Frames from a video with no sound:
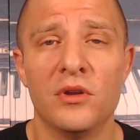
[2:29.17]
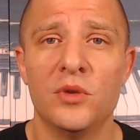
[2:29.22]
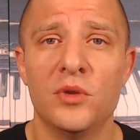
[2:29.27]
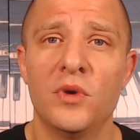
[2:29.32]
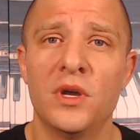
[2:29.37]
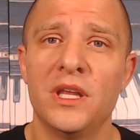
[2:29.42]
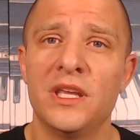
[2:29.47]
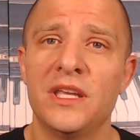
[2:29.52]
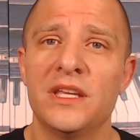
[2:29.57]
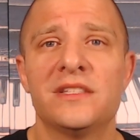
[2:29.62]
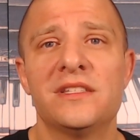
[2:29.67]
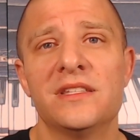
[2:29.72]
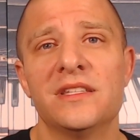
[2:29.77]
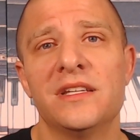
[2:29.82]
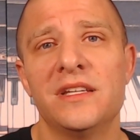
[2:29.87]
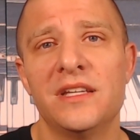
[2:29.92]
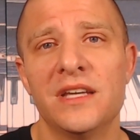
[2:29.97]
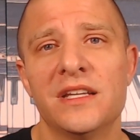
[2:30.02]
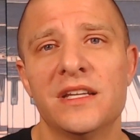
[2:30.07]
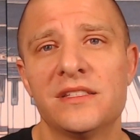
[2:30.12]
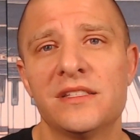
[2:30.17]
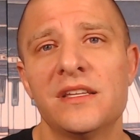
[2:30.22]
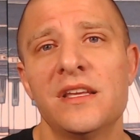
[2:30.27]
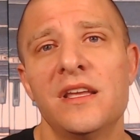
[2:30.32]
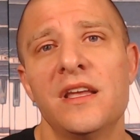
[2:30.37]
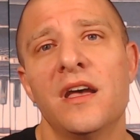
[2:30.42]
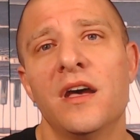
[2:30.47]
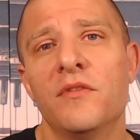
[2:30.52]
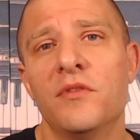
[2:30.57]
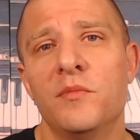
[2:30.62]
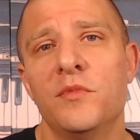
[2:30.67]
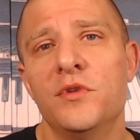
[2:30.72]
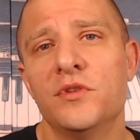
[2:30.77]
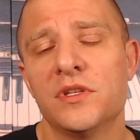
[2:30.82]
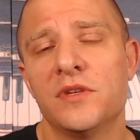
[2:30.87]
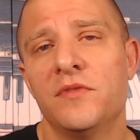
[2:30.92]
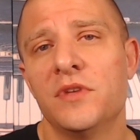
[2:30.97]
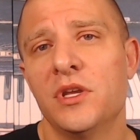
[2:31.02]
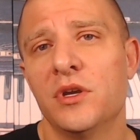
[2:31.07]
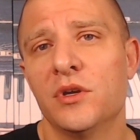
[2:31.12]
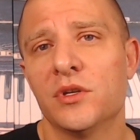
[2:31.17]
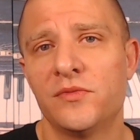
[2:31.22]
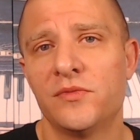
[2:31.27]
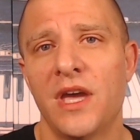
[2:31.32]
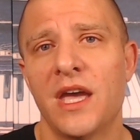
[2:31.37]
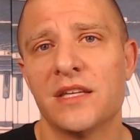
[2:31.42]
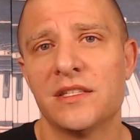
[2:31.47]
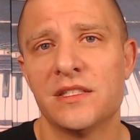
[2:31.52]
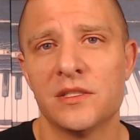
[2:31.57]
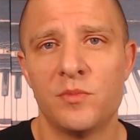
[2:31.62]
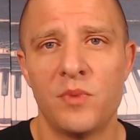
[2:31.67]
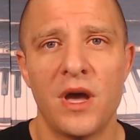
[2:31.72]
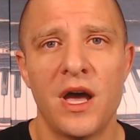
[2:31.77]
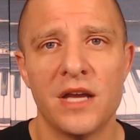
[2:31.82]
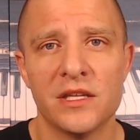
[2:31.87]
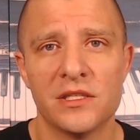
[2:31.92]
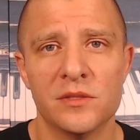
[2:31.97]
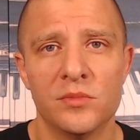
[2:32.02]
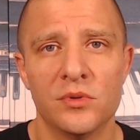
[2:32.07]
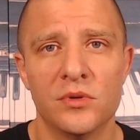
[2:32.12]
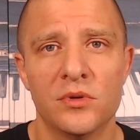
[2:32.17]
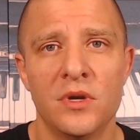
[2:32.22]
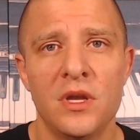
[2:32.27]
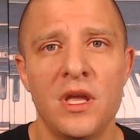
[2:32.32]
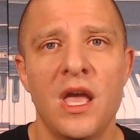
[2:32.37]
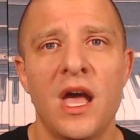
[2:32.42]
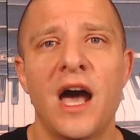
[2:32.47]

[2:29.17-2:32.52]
You want to get to the guts of the music video as fast as possible.